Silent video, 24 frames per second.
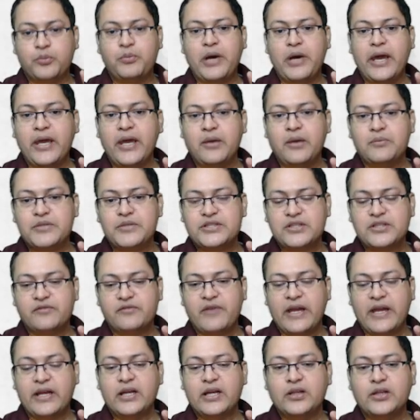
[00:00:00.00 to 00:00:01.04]
by Mr.
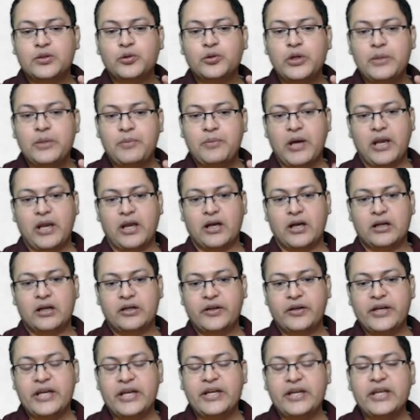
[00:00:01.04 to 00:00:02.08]
Venkat Dhulipala,
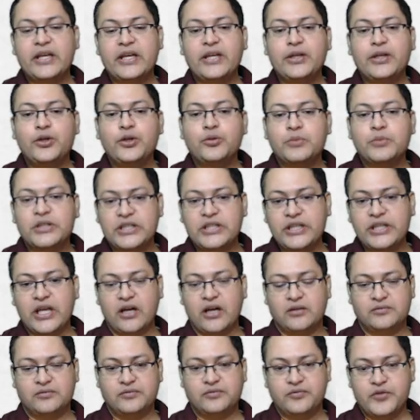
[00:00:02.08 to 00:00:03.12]
Creating a New
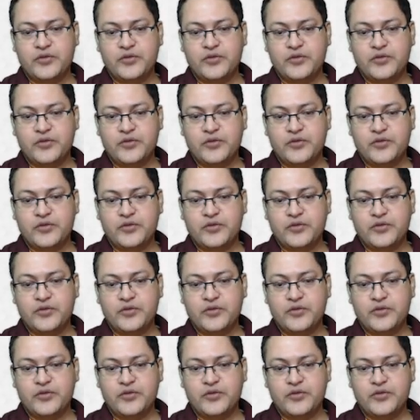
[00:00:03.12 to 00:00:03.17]
Medina,